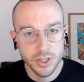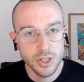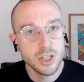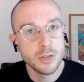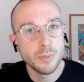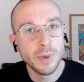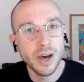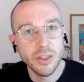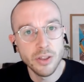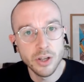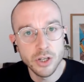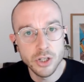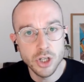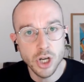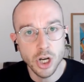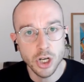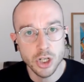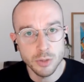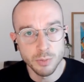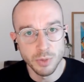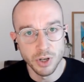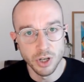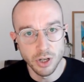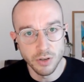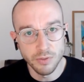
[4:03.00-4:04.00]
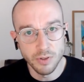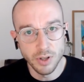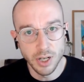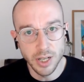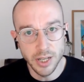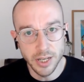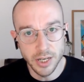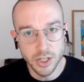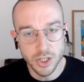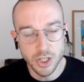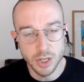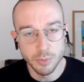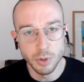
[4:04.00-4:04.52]
questions about the judgment of the
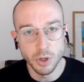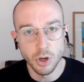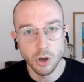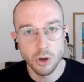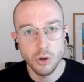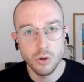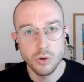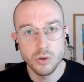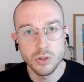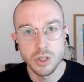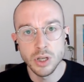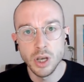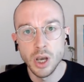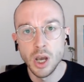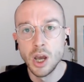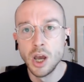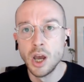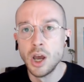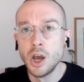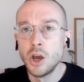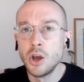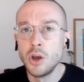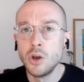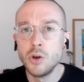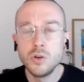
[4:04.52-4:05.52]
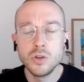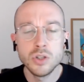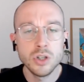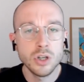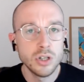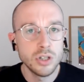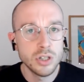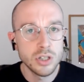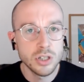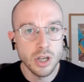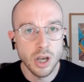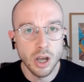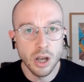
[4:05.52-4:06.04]
leadership and whose
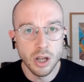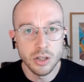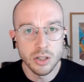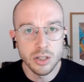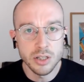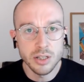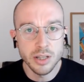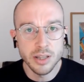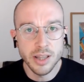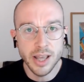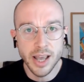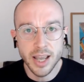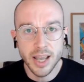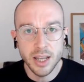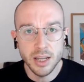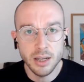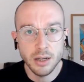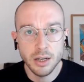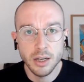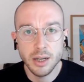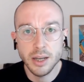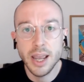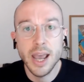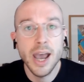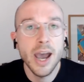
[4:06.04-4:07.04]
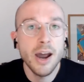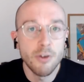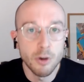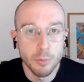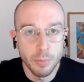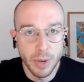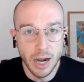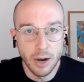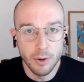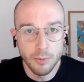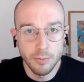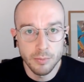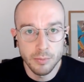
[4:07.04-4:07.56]
concerns they care
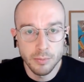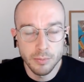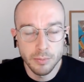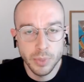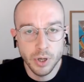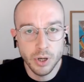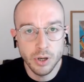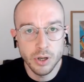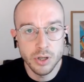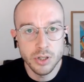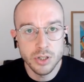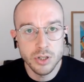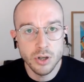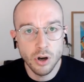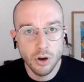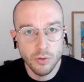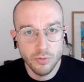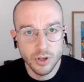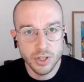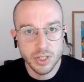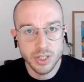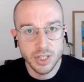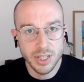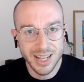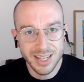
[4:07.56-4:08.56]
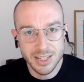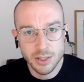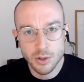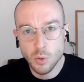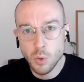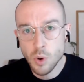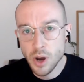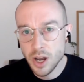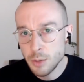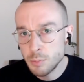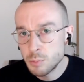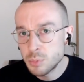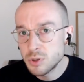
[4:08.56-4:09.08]
about, because obviously that's
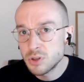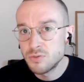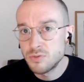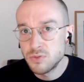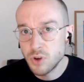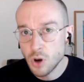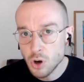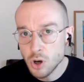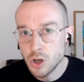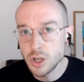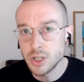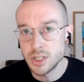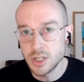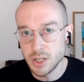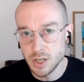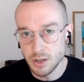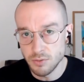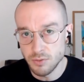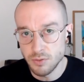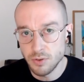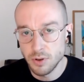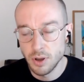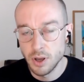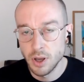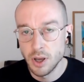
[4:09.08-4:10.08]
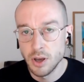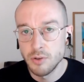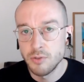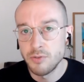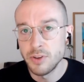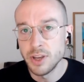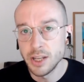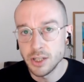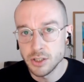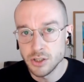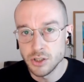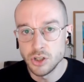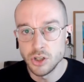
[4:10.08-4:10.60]
quite a provocative
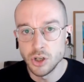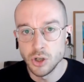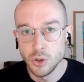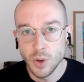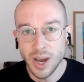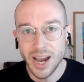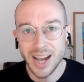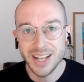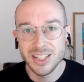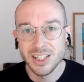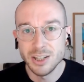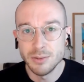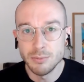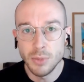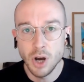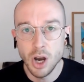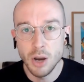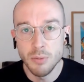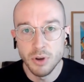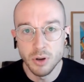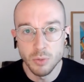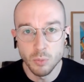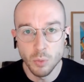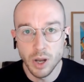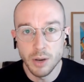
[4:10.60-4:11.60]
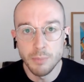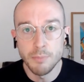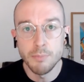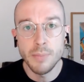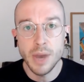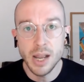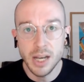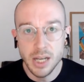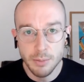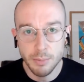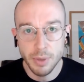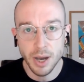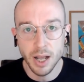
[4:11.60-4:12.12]
thing to do at a moment when
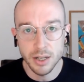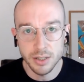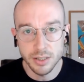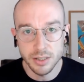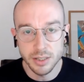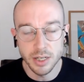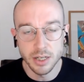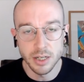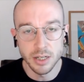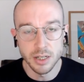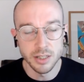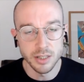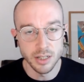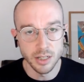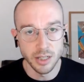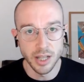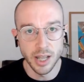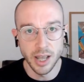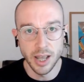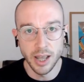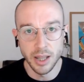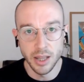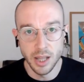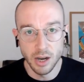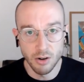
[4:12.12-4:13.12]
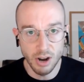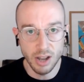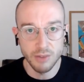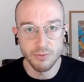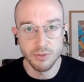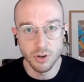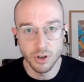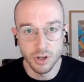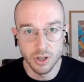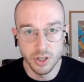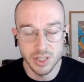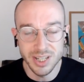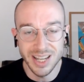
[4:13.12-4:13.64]
many Palestinians and their
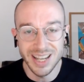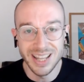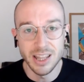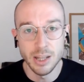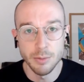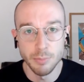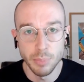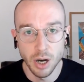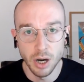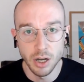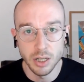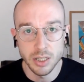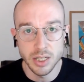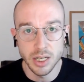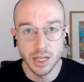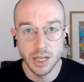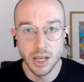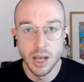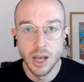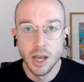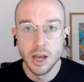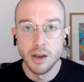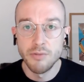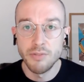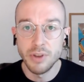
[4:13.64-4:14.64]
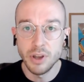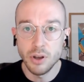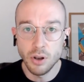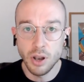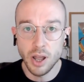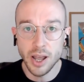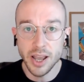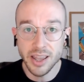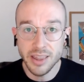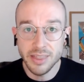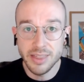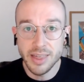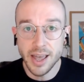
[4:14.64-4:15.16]
advocates in the party feel
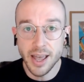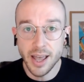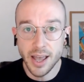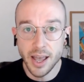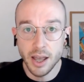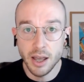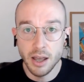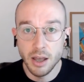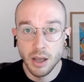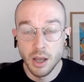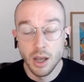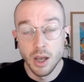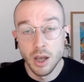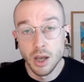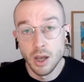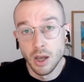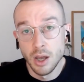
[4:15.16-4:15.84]
like their